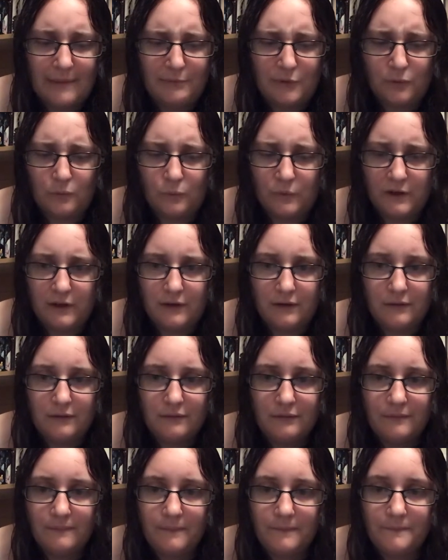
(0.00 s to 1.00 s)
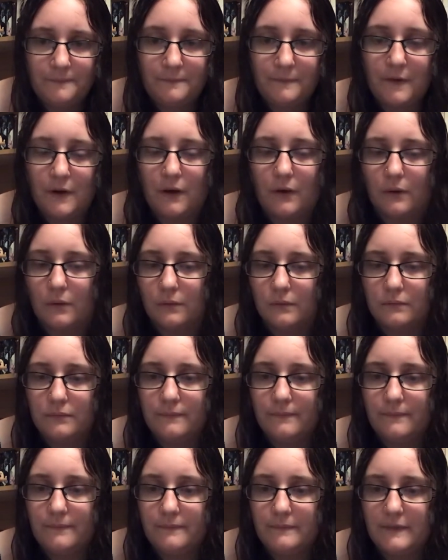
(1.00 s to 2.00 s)
Chapter 1. Oh.
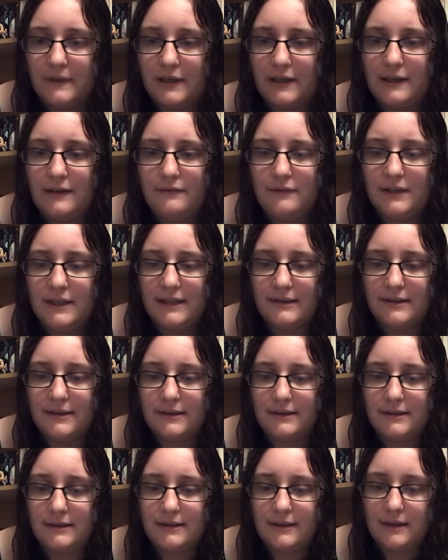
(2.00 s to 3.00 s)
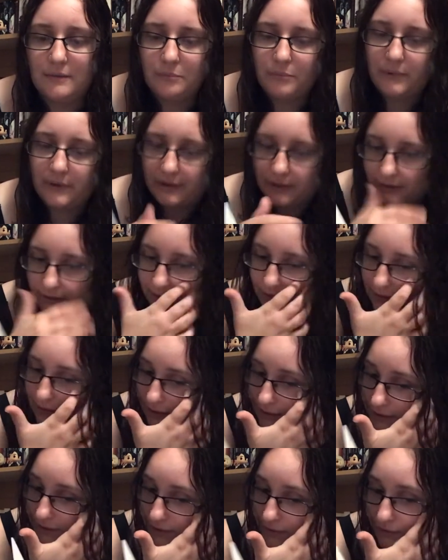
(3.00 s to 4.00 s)
It even has a snippet
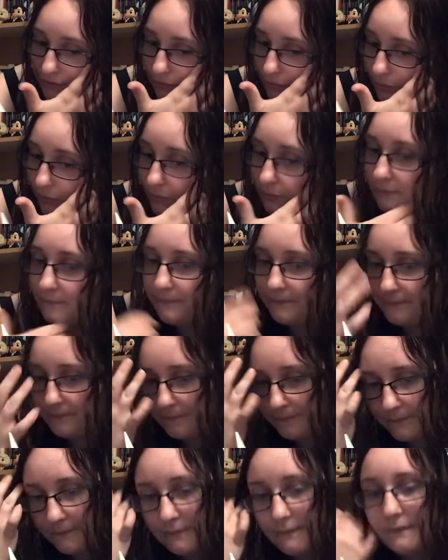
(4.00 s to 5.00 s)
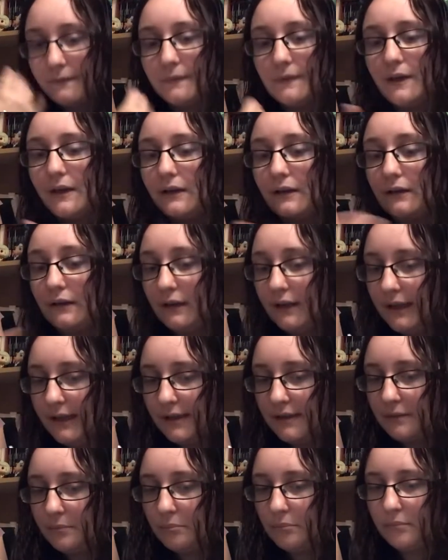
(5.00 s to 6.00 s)
into a
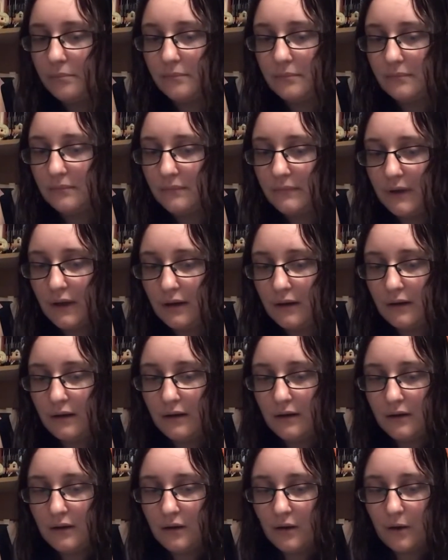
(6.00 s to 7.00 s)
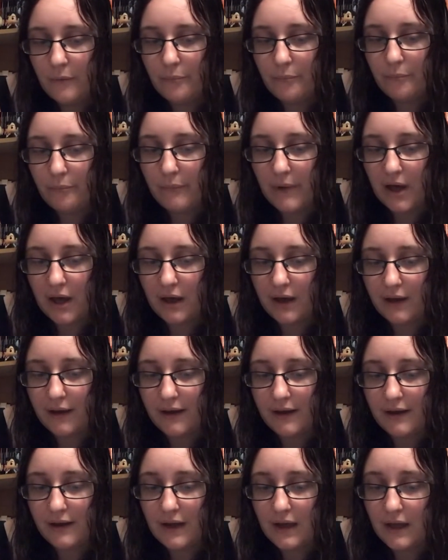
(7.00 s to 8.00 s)
Licht
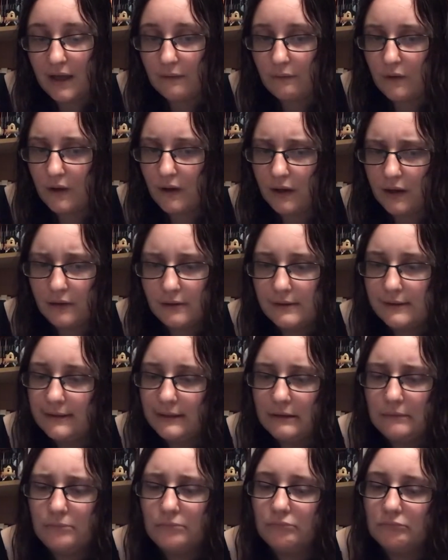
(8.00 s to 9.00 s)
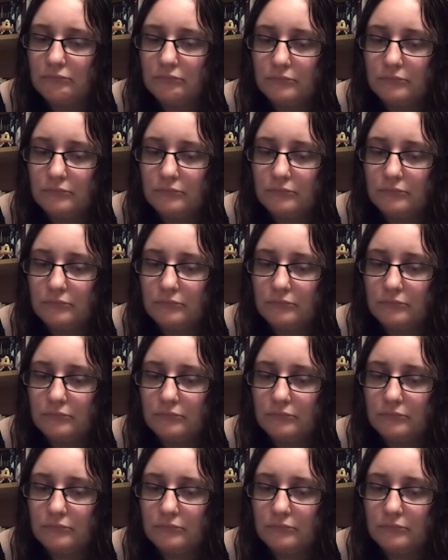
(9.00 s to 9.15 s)
by Ava Harrison.